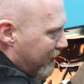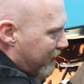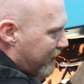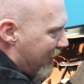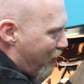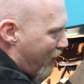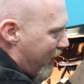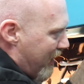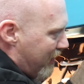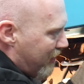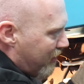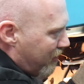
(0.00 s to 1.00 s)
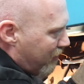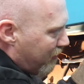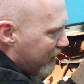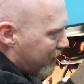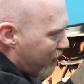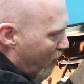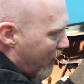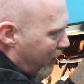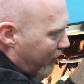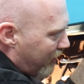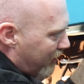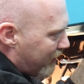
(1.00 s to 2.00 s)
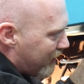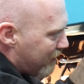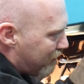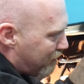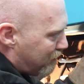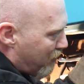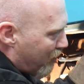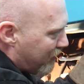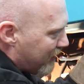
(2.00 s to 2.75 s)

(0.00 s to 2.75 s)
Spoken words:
That way we can weld on both